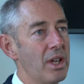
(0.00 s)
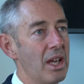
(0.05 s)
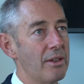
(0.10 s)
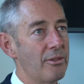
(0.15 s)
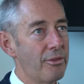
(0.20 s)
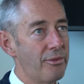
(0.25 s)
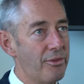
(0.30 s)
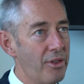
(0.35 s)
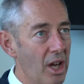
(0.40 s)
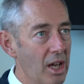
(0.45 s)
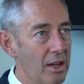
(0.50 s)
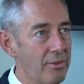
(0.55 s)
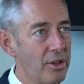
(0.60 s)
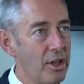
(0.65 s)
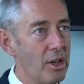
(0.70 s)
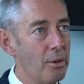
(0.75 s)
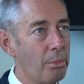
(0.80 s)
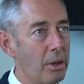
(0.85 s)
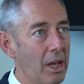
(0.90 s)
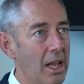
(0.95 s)
We have a
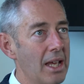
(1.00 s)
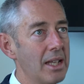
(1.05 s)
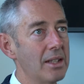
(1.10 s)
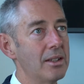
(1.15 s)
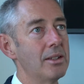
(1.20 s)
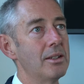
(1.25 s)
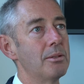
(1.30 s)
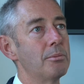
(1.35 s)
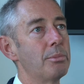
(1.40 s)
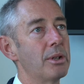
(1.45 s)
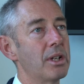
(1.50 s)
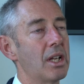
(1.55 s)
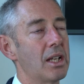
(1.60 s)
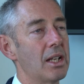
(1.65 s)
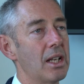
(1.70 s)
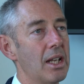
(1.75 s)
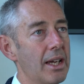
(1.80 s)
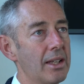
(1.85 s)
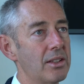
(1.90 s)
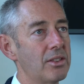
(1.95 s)
5-year plan, but
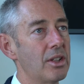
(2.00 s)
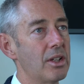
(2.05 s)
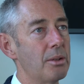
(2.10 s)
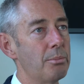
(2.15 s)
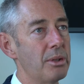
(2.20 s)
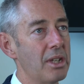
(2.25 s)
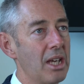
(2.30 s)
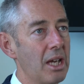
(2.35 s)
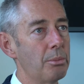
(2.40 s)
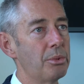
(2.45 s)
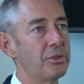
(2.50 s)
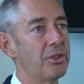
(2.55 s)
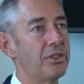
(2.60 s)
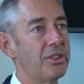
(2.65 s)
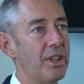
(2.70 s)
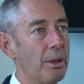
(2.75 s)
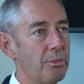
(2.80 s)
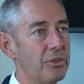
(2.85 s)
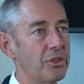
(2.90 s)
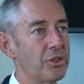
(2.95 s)
I'd like to be able to
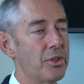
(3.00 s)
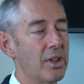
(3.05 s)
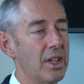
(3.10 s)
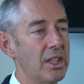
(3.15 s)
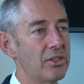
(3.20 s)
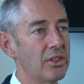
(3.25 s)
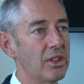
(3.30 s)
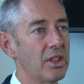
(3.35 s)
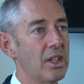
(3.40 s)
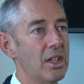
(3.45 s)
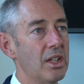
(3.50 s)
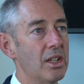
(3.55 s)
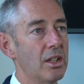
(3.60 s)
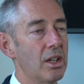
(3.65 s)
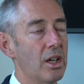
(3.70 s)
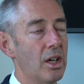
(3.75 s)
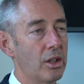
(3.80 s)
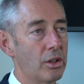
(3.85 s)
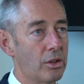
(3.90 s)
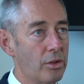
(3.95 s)
demonstrate
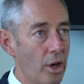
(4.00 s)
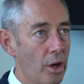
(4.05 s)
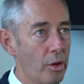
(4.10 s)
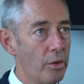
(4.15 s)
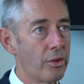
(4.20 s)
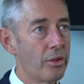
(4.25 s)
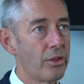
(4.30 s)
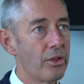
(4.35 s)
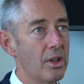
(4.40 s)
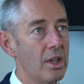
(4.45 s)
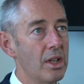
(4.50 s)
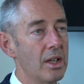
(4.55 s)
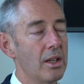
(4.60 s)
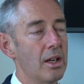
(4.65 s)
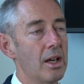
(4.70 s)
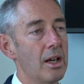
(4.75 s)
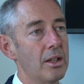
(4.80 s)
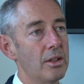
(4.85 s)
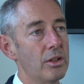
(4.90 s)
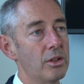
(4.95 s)
growth
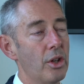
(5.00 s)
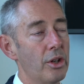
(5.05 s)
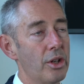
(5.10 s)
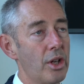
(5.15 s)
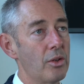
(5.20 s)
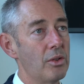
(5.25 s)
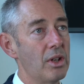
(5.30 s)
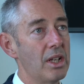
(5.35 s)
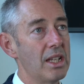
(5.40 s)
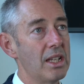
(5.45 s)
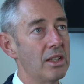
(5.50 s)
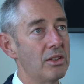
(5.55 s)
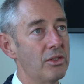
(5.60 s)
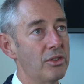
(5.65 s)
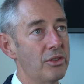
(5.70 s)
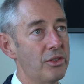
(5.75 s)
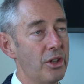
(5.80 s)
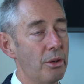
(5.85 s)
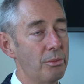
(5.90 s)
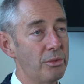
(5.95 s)
not only
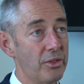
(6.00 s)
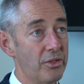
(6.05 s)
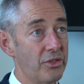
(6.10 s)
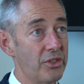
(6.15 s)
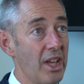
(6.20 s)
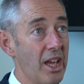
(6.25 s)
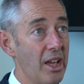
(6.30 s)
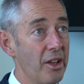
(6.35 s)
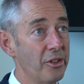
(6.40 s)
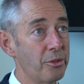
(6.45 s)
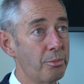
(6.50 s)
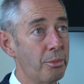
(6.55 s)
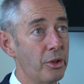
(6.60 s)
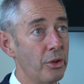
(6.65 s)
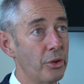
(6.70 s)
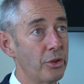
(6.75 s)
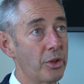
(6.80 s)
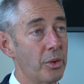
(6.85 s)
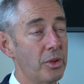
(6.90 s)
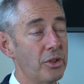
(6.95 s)
in terms of sales but
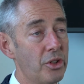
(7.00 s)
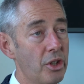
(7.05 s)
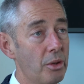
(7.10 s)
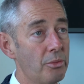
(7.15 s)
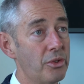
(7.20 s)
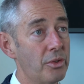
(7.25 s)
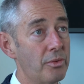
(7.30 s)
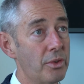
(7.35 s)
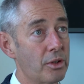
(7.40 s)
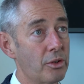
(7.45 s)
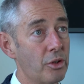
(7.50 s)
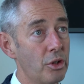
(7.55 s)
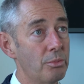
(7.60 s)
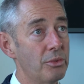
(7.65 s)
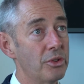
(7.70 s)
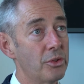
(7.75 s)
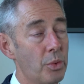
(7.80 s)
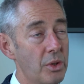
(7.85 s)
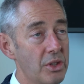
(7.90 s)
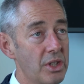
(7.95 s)
also in terms of
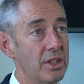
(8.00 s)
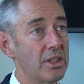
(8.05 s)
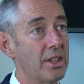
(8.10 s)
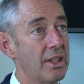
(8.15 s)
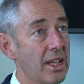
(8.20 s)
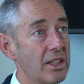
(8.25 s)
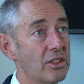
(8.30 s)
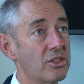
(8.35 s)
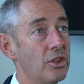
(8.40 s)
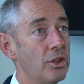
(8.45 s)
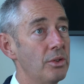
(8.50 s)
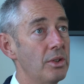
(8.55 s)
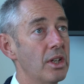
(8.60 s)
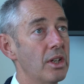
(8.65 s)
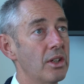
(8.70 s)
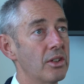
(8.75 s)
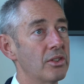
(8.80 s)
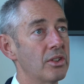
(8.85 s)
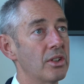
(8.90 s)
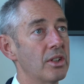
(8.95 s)
recruitment within the next 2
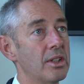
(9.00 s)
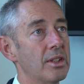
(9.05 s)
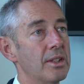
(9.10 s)
years.